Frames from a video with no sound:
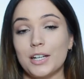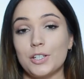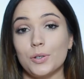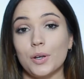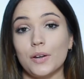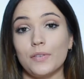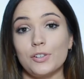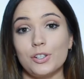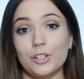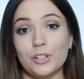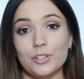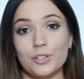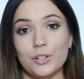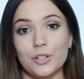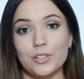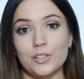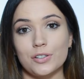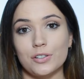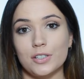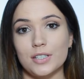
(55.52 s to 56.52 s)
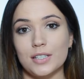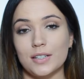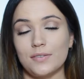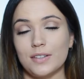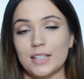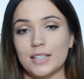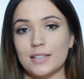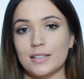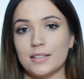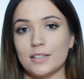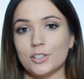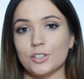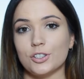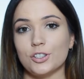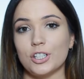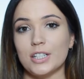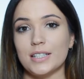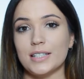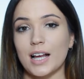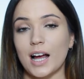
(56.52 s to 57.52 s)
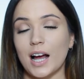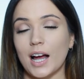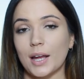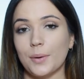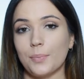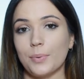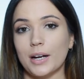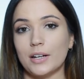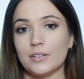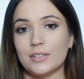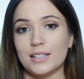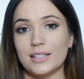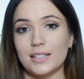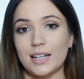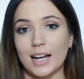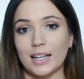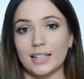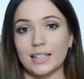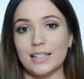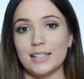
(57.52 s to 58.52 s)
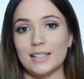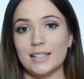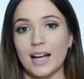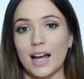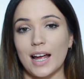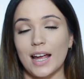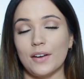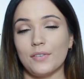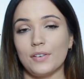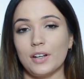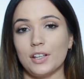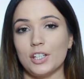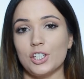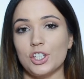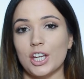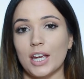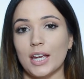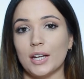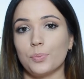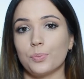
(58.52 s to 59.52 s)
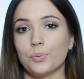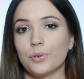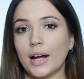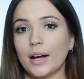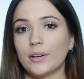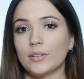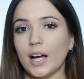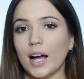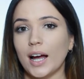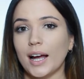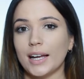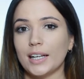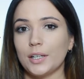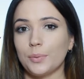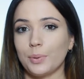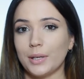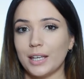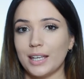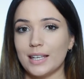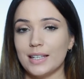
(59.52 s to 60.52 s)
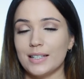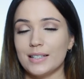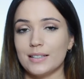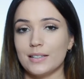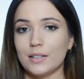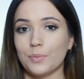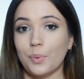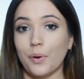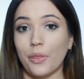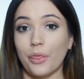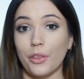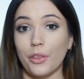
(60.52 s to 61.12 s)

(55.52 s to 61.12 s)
But I do have a drugstore alternative. This is the Catrice Eyebrow Stylist. I have it in the shade Brown Eyed Peas, number